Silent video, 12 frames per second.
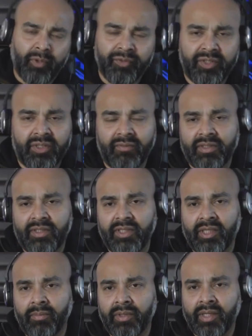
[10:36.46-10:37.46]

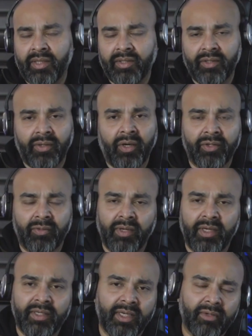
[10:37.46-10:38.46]
positivity coming out of the Ohana
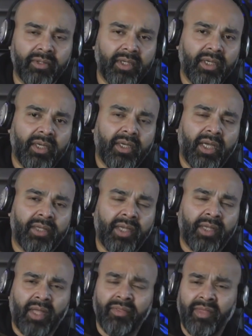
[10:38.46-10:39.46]
right now.
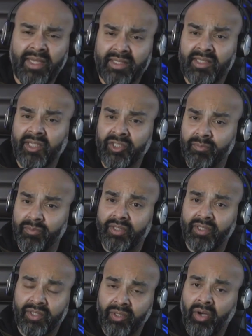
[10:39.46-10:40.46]
And that tells
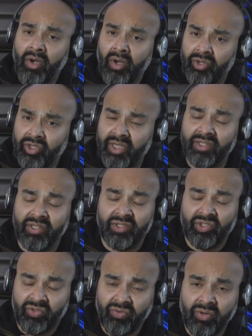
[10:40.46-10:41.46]
me that the Ohana is a
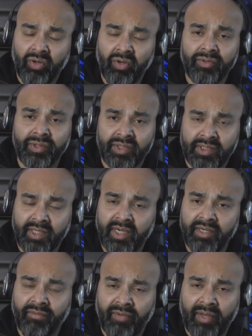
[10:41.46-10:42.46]
strong,
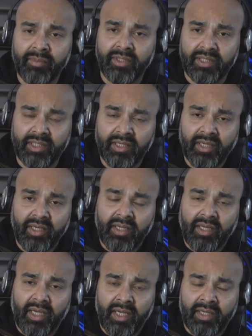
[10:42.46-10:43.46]
tight family.
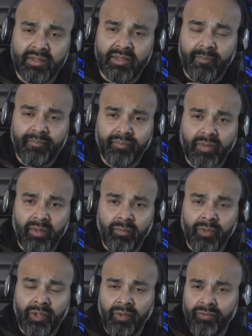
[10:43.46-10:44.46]
And
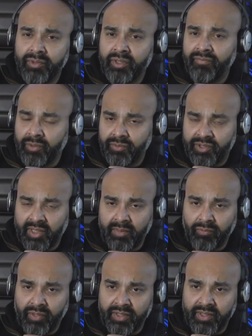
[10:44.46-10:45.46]
we're going through a difficult
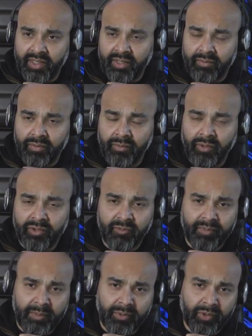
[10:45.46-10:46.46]
time right now, or lots
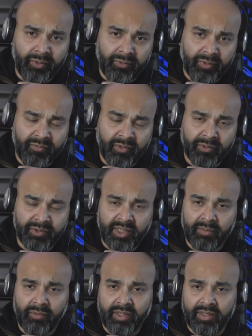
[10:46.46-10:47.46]
of people are going through a difficult
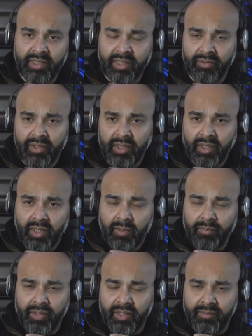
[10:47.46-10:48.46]
time right now.
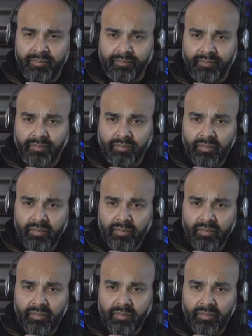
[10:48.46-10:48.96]
But